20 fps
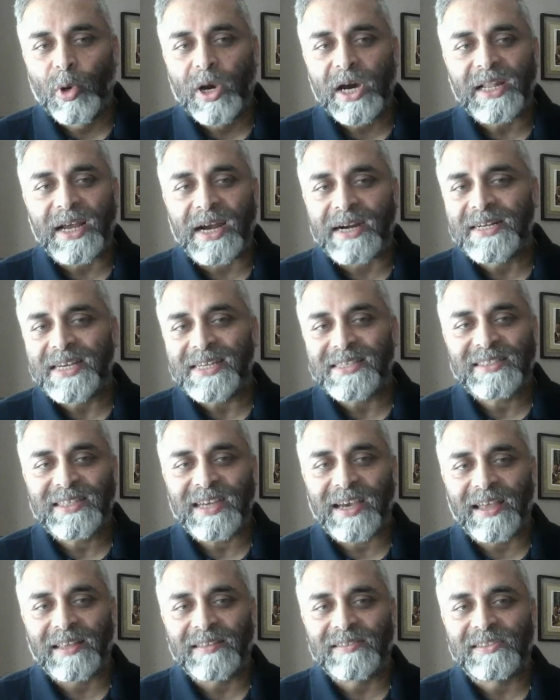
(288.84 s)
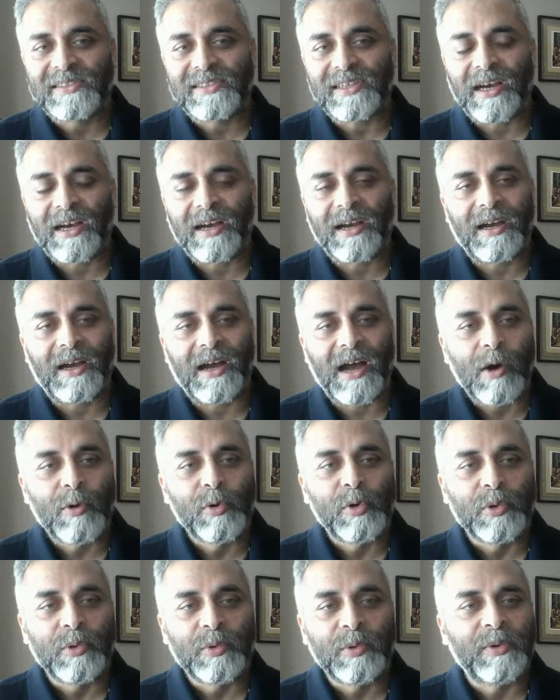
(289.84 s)
Google understands
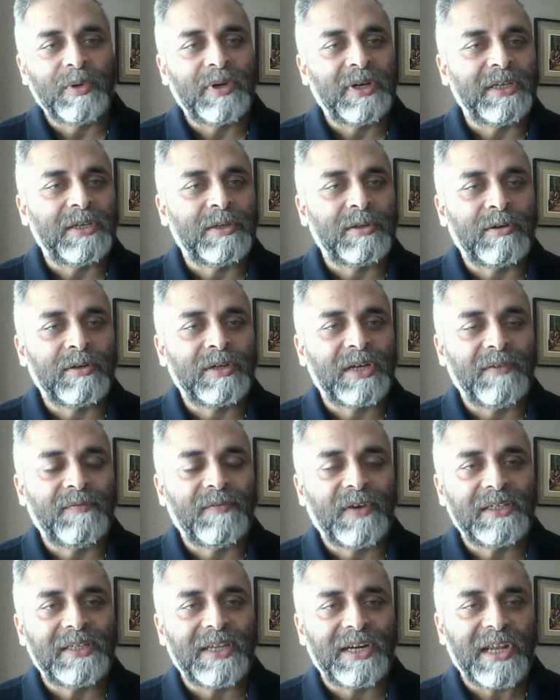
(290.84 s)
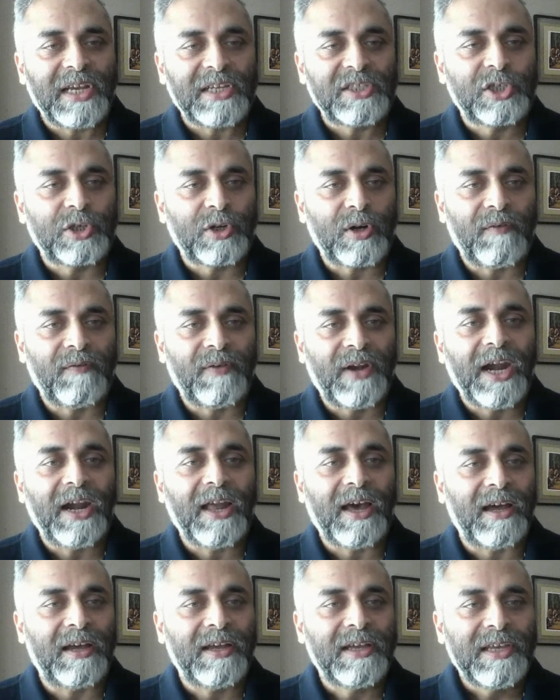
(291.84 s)
how to, convert the texture of
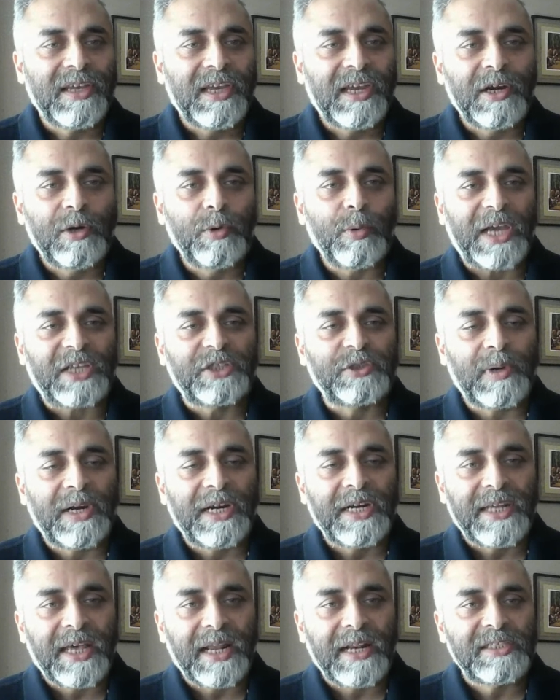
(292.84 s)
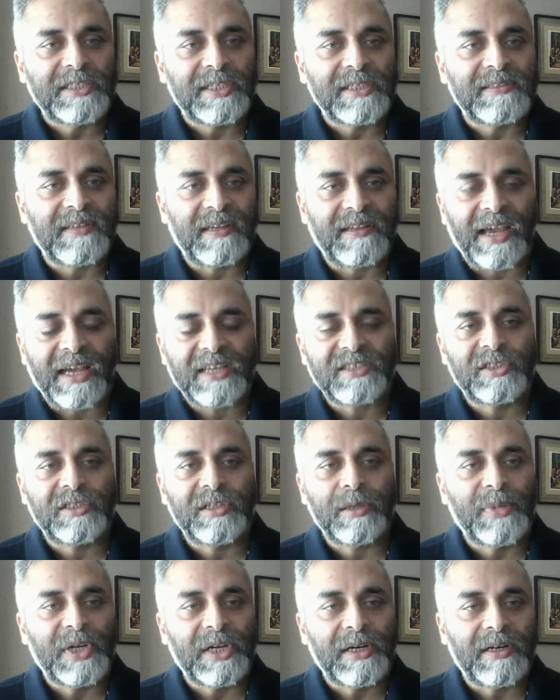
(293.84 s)
data into actual intelligence and
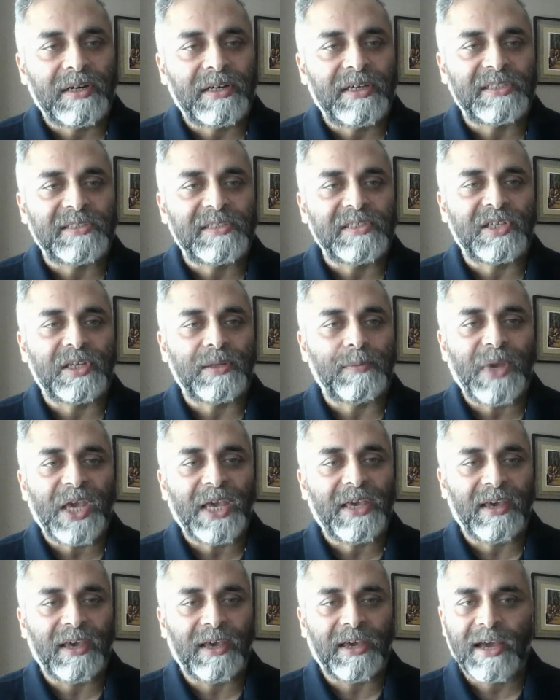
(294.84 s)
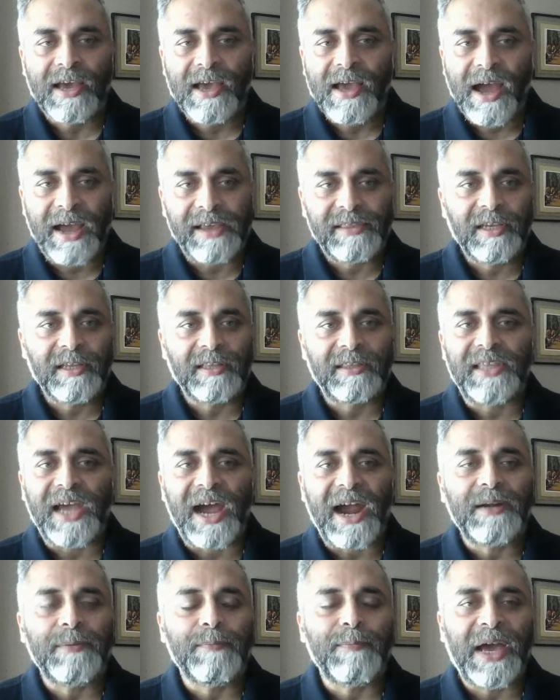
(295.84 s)
actionable decision making. I think
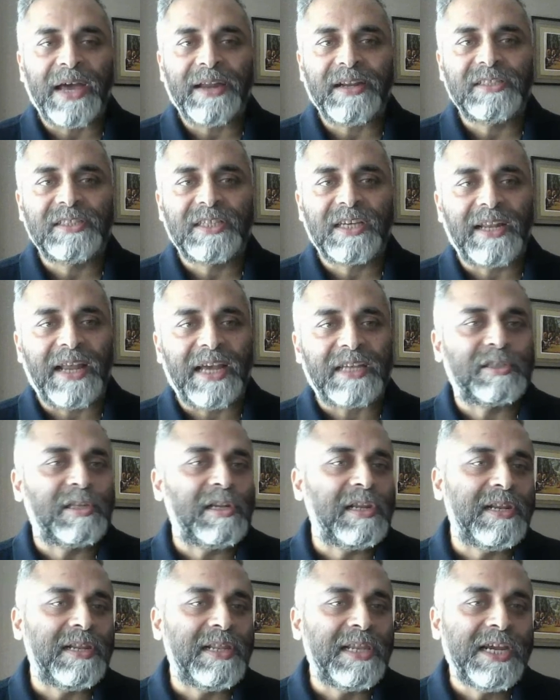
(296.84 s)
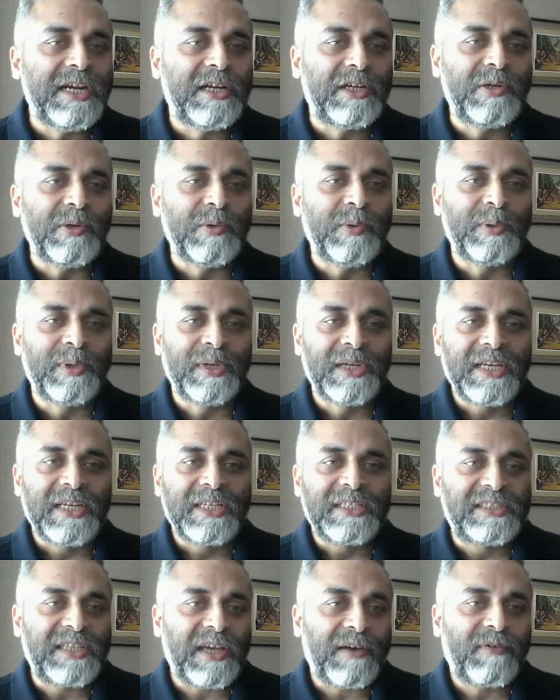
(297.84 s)
that marriage can actually lead to
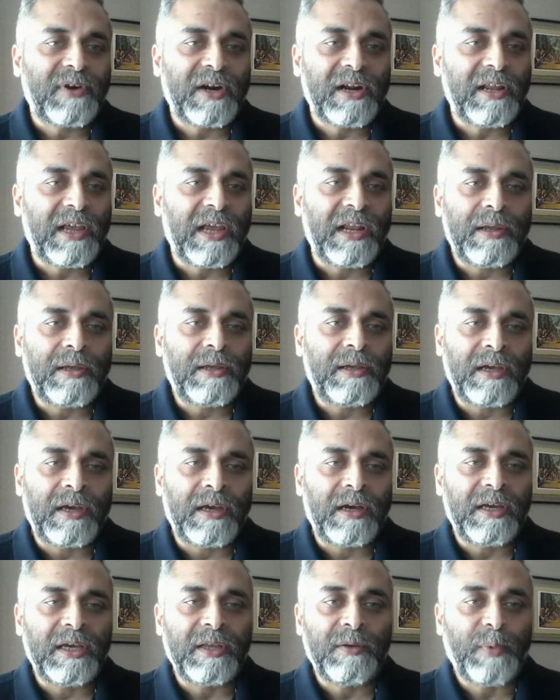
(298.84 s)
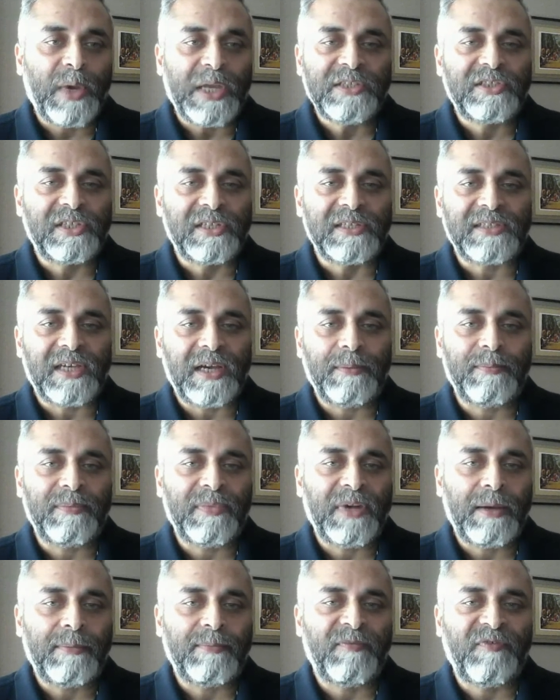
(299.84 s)
several inventions.
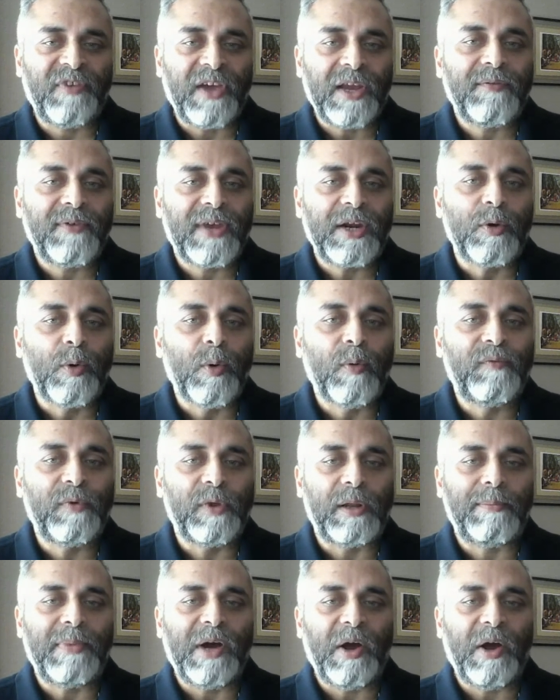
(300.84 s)
I'm very, very hopeful